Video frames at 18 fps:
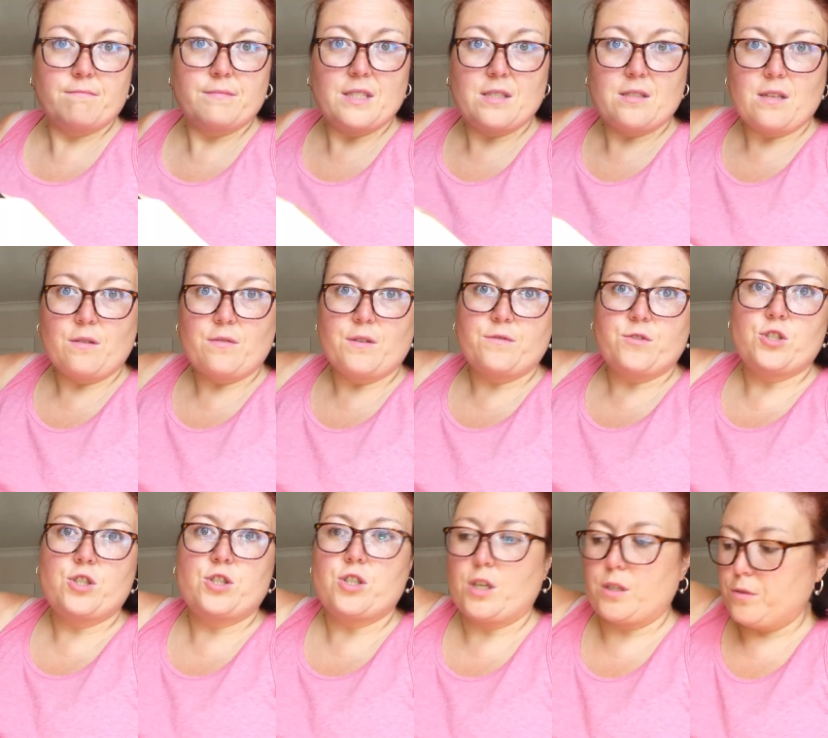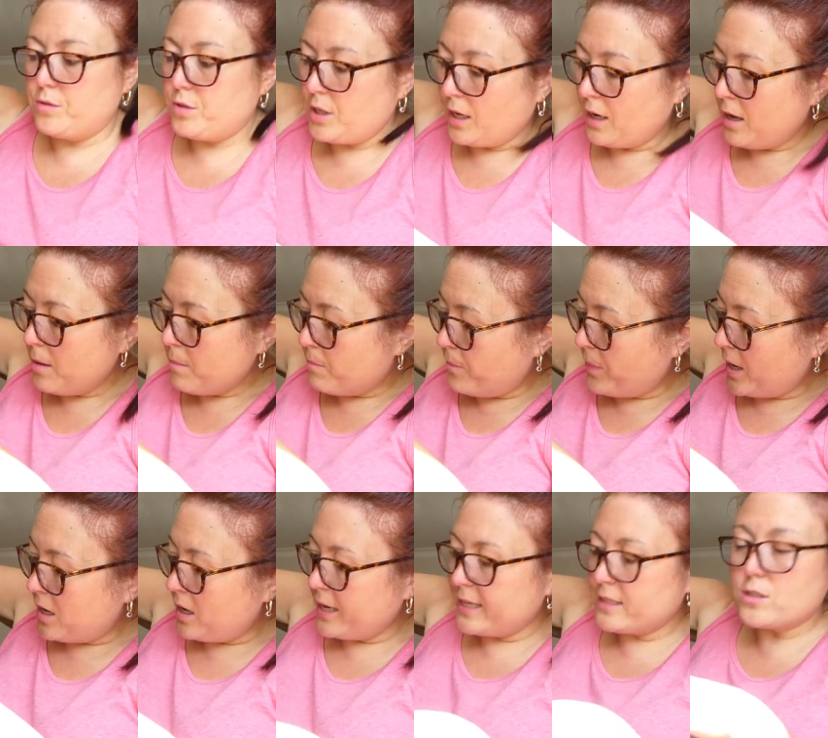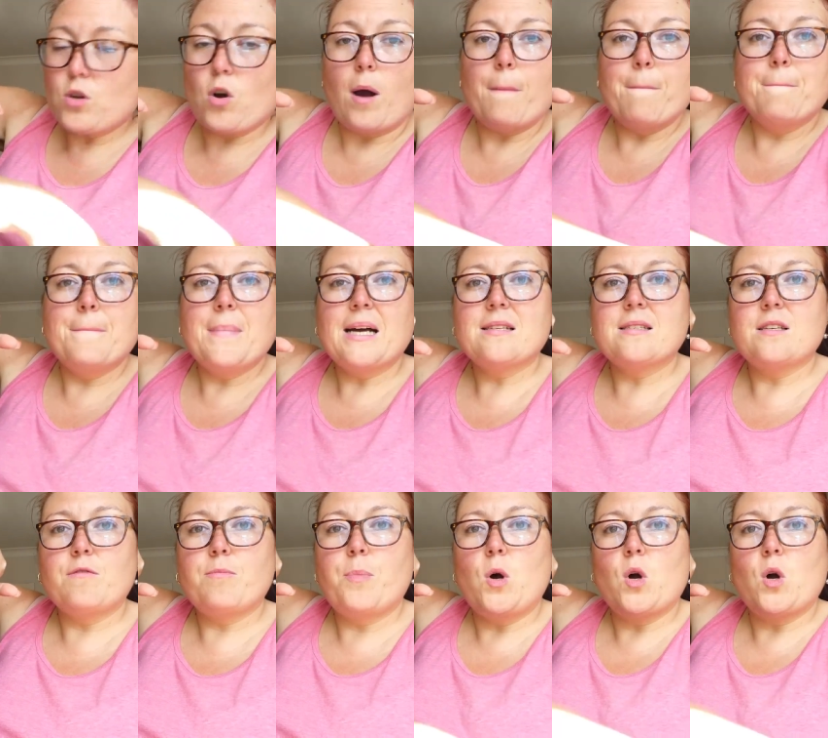the stuff I've just showed, but it's got a massive